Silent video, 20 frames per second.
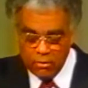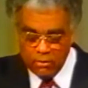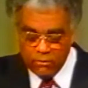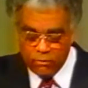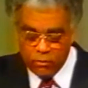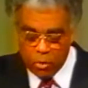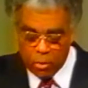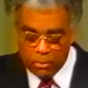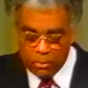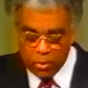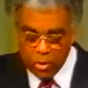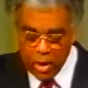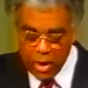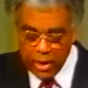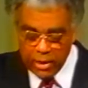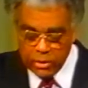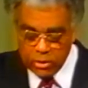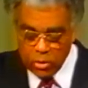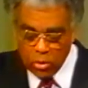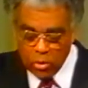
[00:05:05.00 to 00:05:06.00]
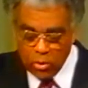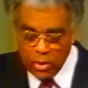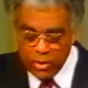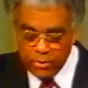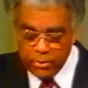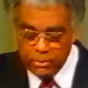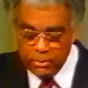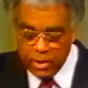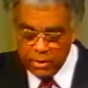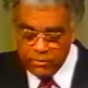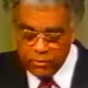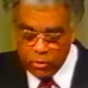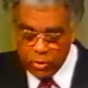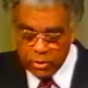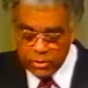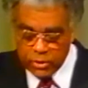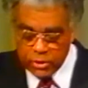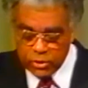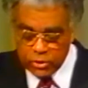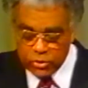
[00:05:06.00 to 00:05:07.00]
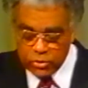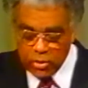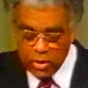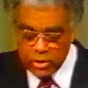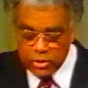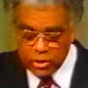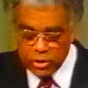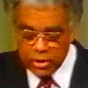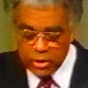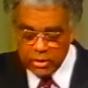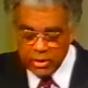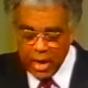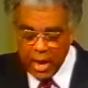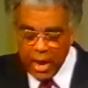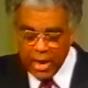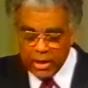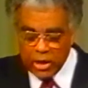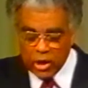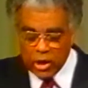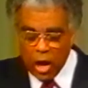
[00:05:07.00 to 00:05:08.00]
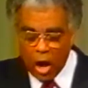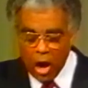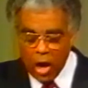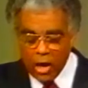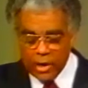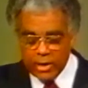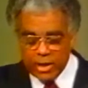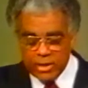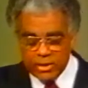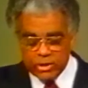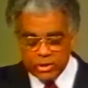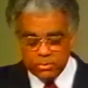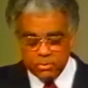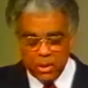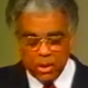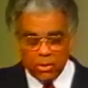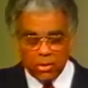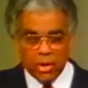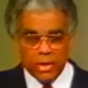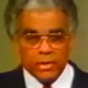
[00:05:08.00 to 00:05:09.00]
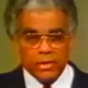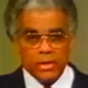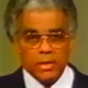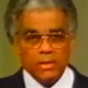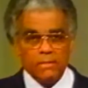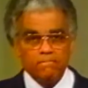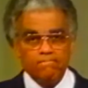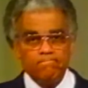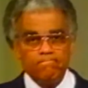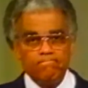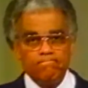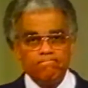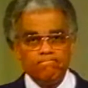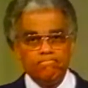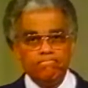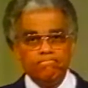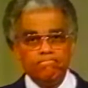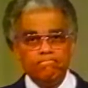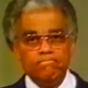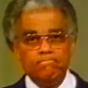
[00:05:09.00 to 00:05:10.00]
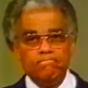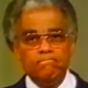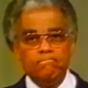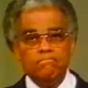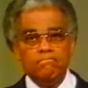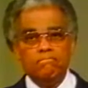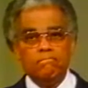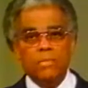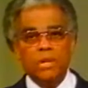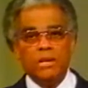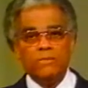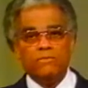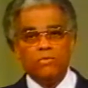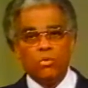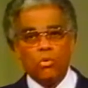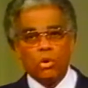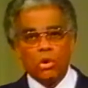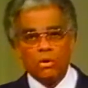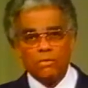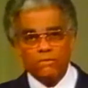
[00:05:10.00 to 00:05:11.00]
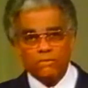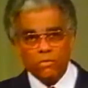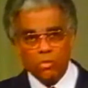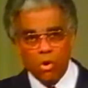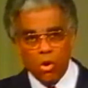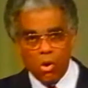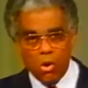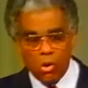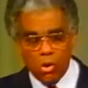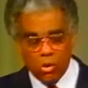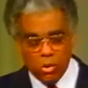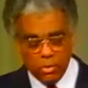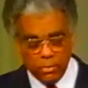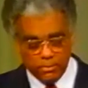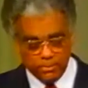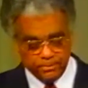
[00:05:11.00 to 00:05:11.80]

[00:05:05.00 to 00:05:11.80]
For pride goeth before destruction, and a haughty spirit before a fall.